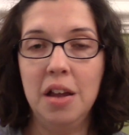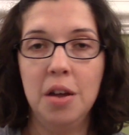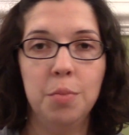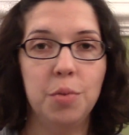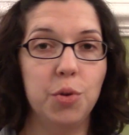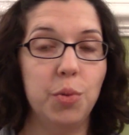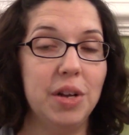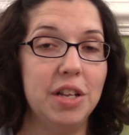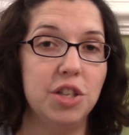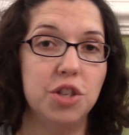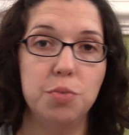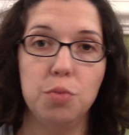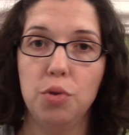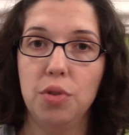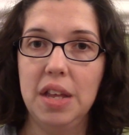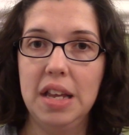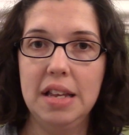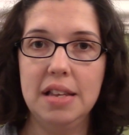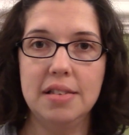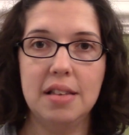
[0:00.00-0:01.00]
between
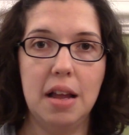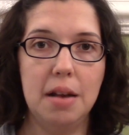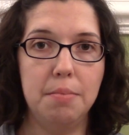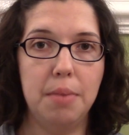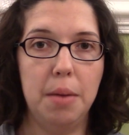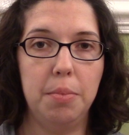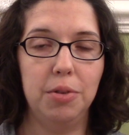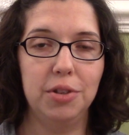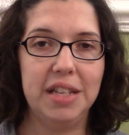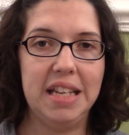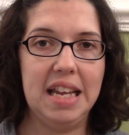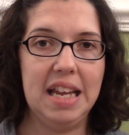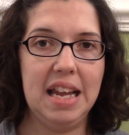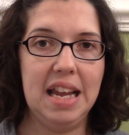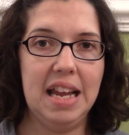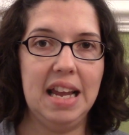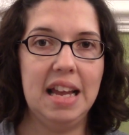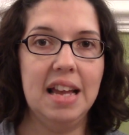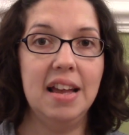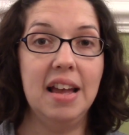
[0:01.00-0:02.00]
smoothies and bubble
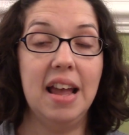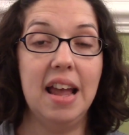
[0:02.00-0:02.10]
tea,